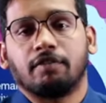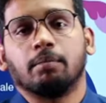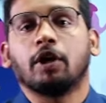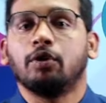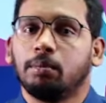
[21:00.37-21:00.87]

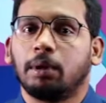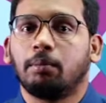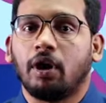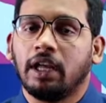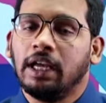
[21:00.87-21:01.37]
from the human
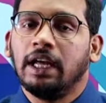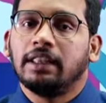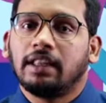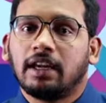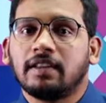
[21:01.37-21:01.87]
body,
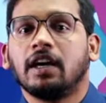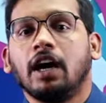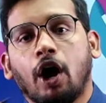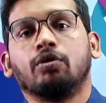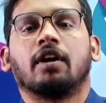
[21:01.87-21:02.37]
there is
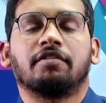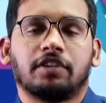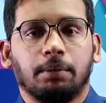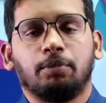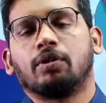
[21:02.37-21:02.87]
a out of
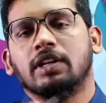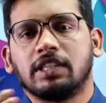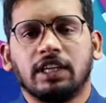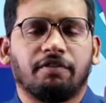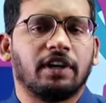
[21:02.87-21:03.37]
shape. You can
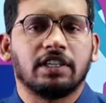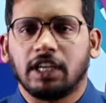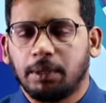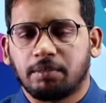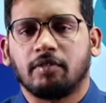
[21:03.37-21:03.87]
see different
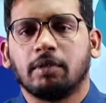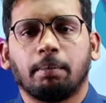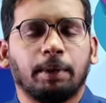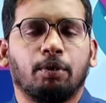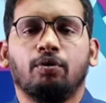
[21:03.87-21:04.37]
shapes from the
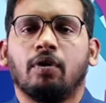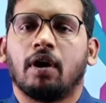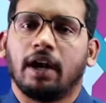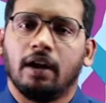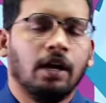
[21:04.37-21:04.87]
people who
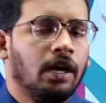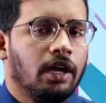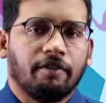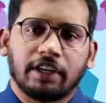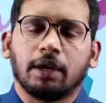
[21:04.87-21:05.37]
are
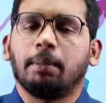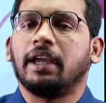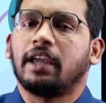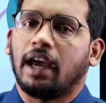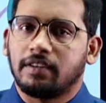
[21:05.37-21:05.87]
affected
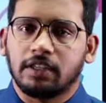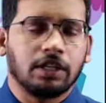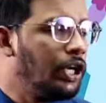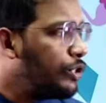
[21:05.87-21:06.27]
by cancer.